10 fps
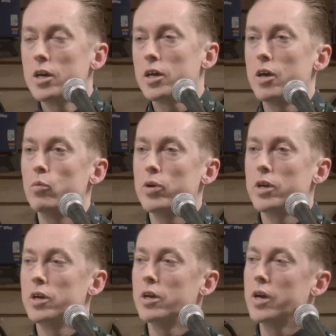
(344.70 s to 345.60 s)
can
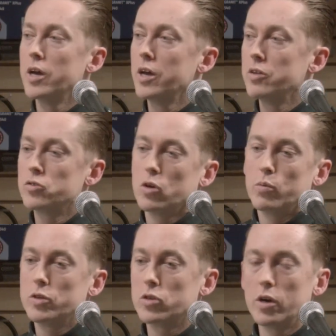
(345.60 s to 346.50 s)
we, and so
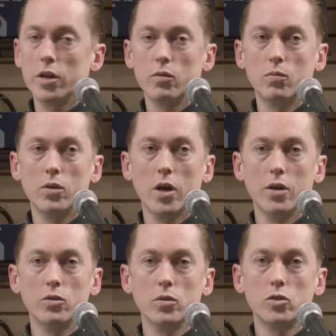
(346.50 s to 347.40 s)
we started
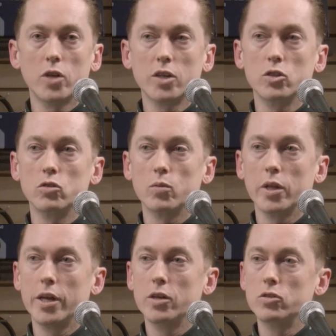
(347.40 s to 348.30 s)
doing sessions
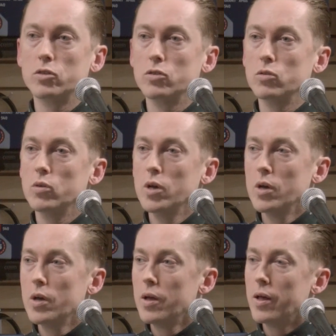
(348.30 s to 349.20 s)
related to
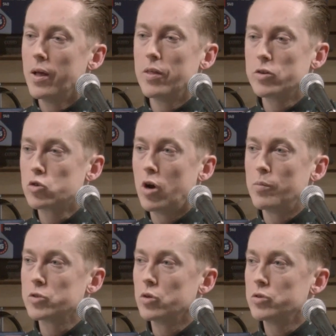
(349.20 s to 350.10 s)
the trauma
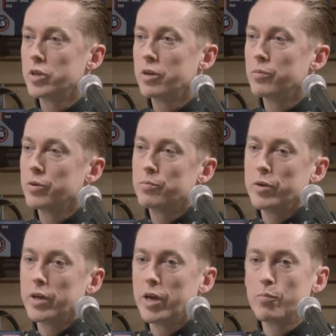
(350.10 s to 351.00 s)
associated with
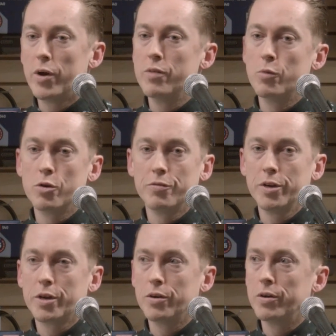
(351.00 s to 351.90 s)
being hit by a motor
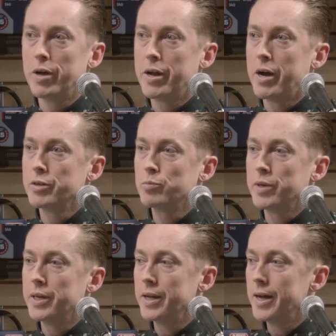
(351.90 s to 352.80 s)
vehicle at high
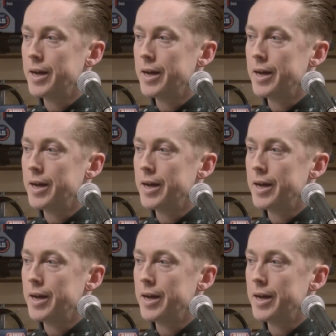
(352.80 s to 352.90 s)
speed.